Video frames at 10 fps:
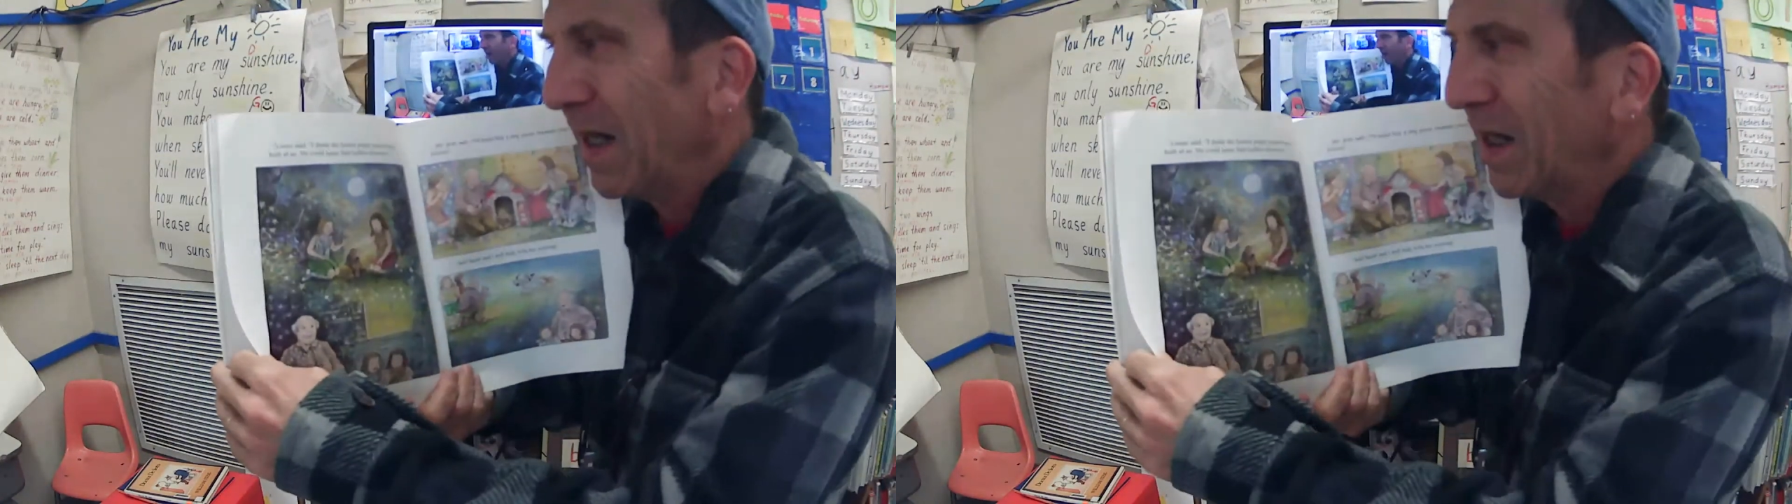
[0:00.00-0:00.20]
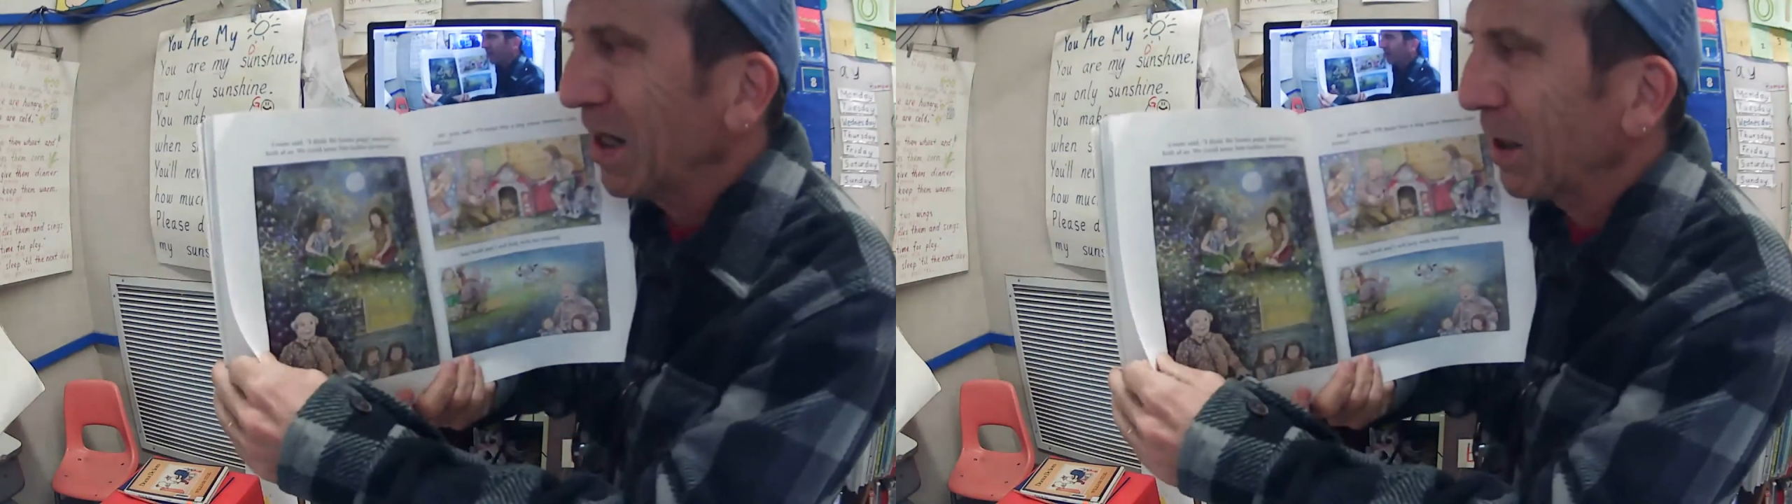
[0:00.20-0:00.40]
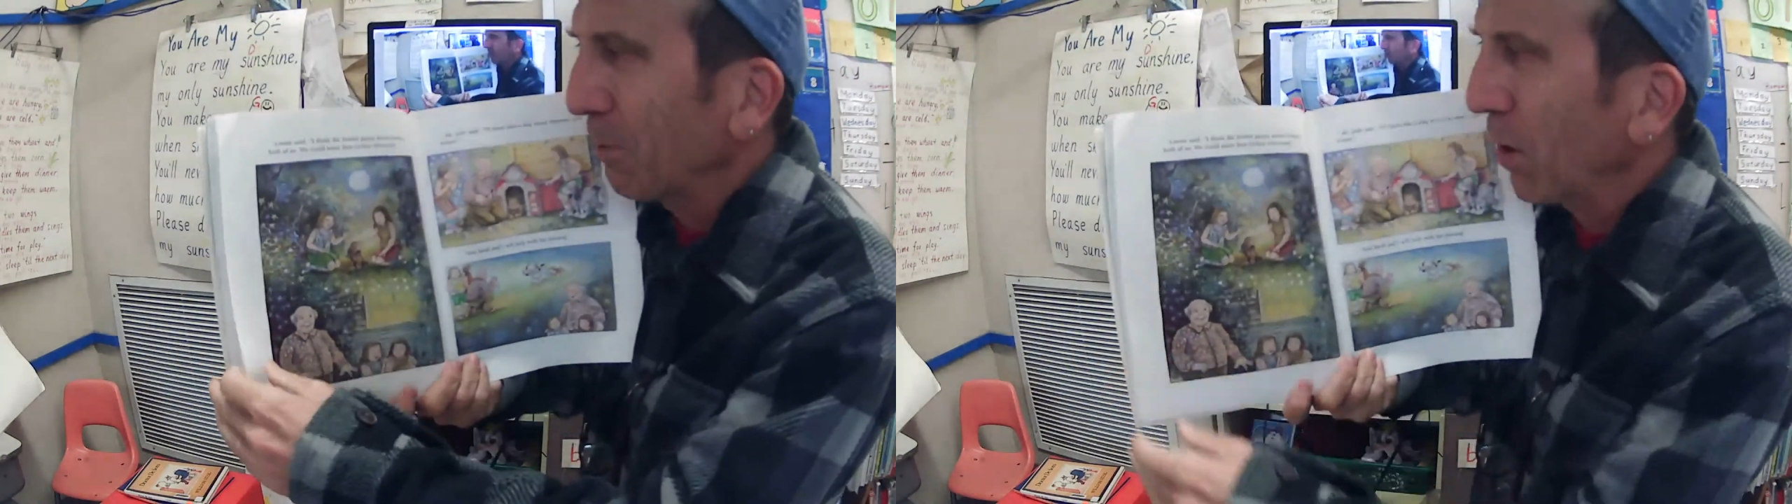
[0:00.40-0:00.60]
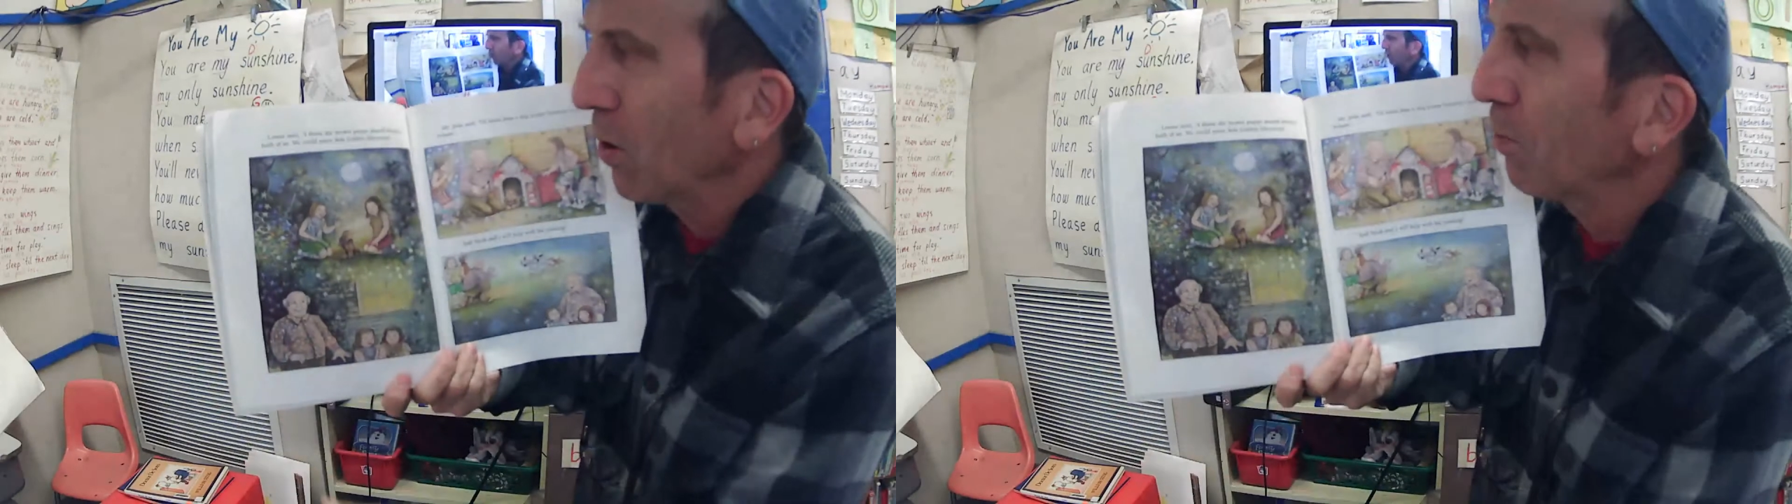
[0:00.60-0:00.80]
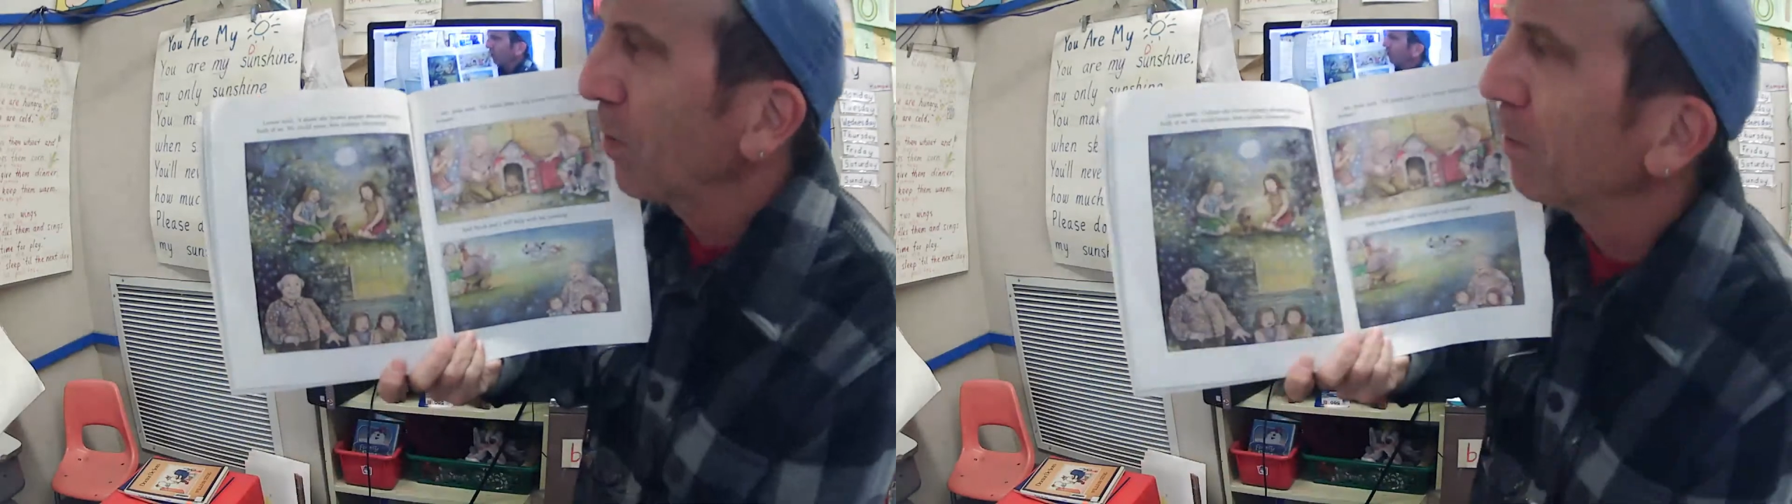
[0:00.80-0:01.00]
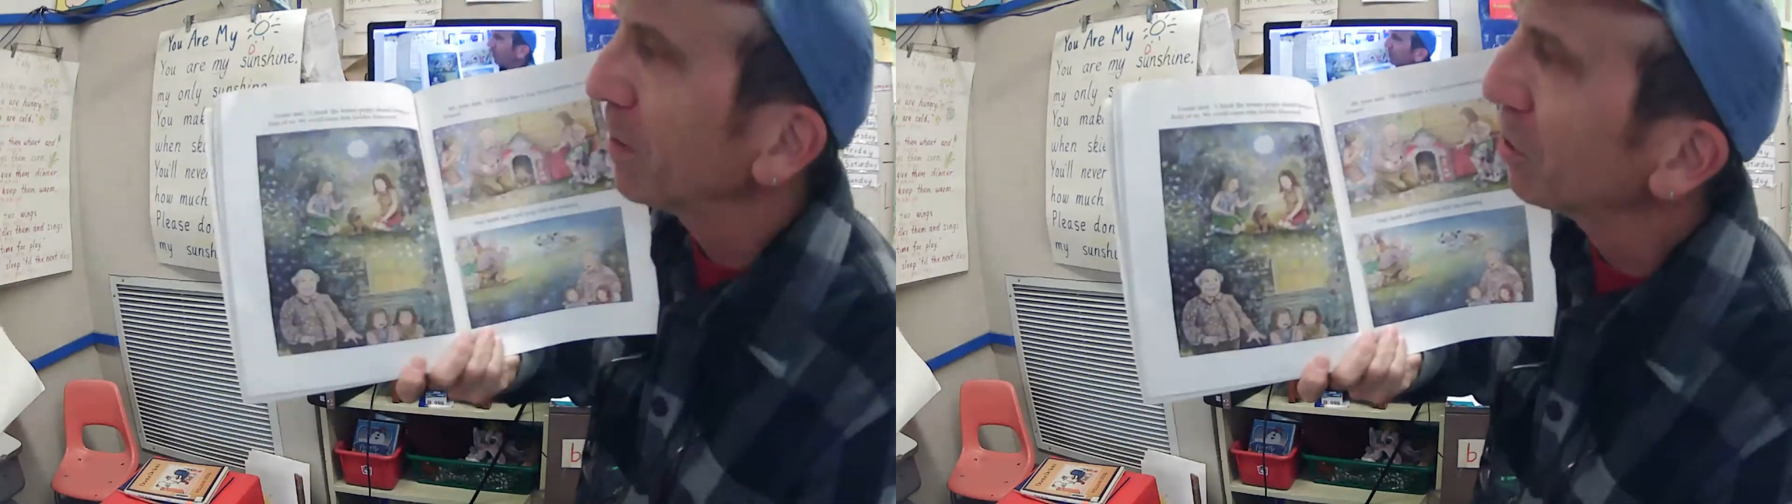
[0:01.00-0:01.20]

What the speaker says: think the brown puppy